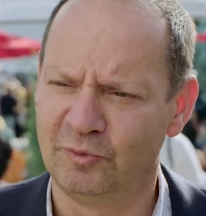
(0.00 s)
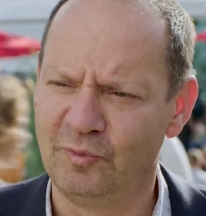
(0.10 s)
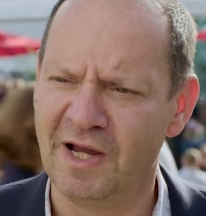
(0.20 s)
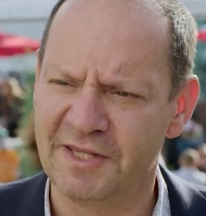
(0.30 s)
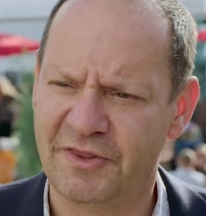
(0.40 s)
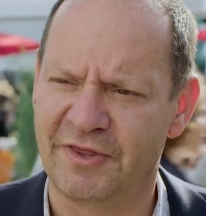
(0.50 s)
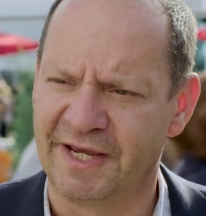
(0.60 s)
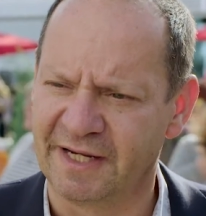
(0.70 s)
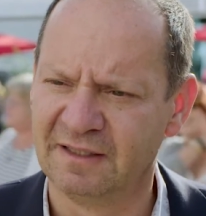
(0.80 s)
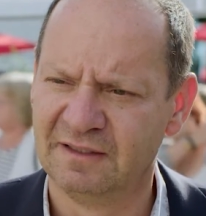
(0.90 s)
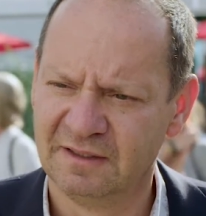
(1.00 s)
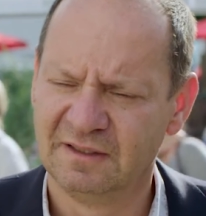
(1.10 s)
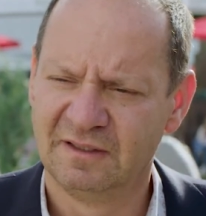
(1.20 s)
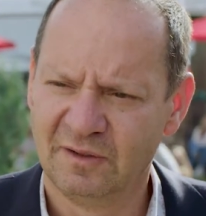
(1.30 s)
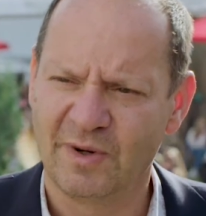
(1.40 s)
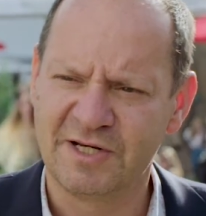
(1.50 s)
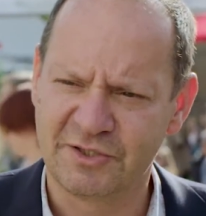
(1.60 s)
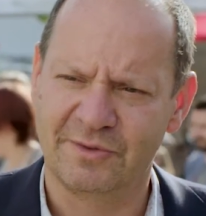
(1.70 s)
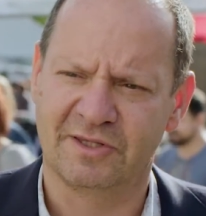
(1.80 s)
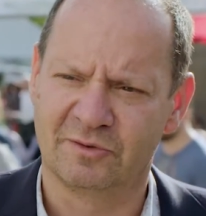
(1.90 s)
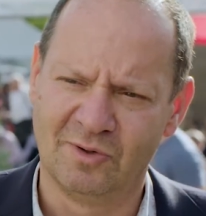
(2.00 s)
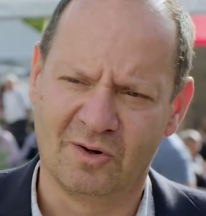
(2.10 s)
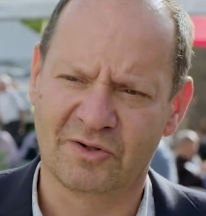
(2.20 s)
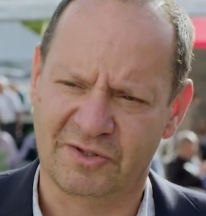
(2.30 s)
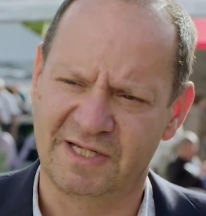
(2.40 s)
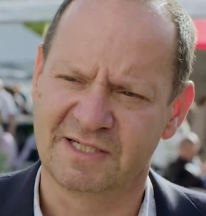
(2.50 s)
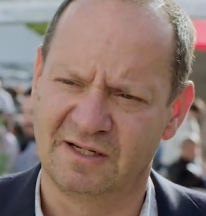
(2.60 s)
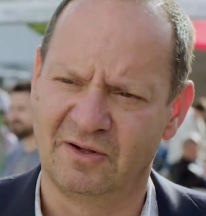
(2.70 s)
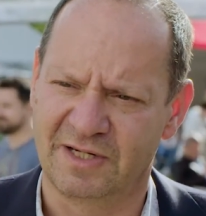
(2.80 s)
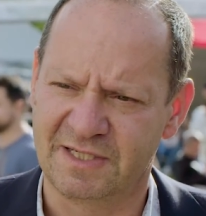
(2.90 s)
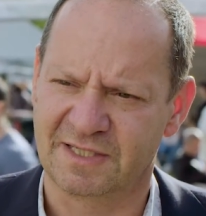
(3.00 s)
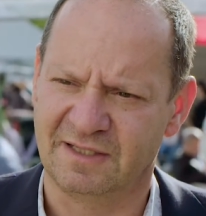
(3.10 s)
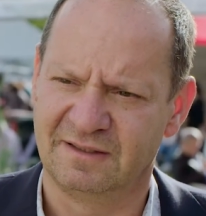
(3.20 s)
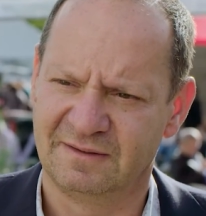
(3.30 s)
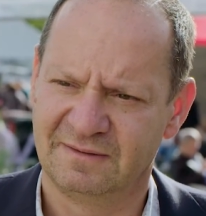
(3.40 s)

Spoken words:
right thing when doing the wrong thing is a lot easier.